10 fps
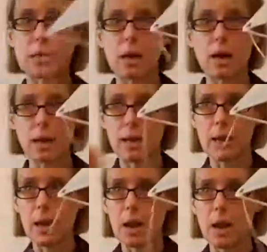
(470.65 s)
tie
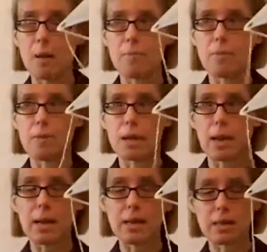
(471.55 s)
the
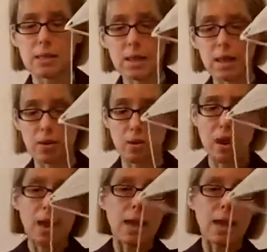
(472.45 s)
kite together.